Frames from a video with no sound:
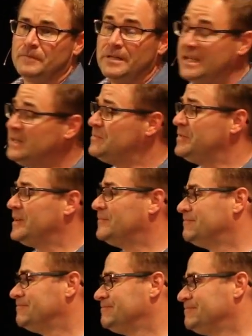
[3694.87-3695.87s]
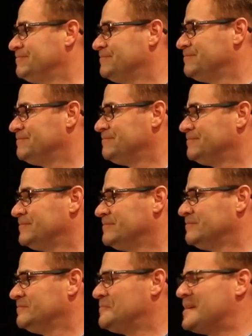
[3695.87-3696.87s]
We need to be.
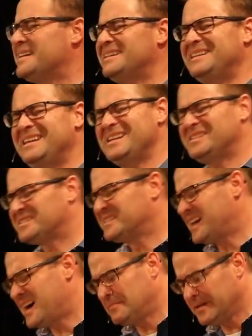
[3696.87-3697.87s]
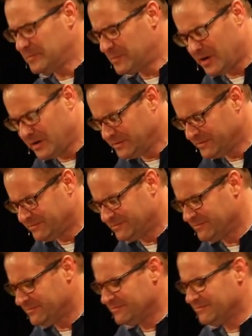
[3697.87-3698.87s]
But it needs to not be a burden.
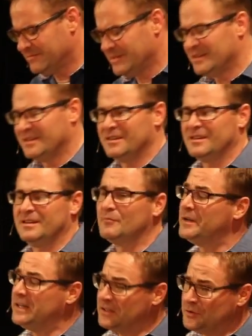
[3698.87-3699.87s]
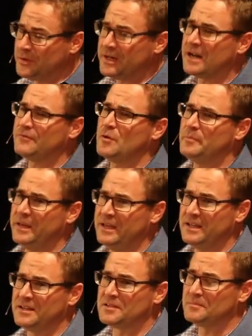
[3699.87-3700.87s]
We need to do it out of
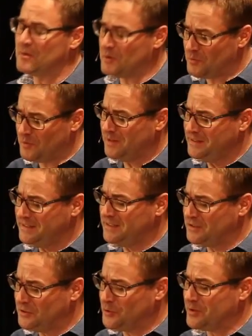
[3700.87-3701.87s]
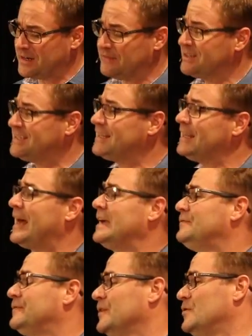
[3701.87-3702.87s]
obedience, but we really need to do it out of a
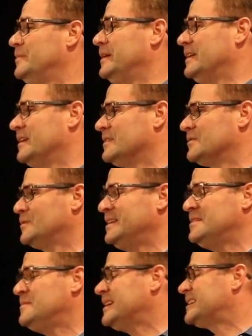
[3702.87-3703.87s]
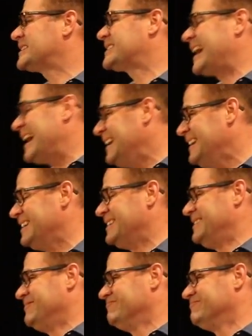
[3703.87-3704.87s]
delightful obedience. We need to be excited.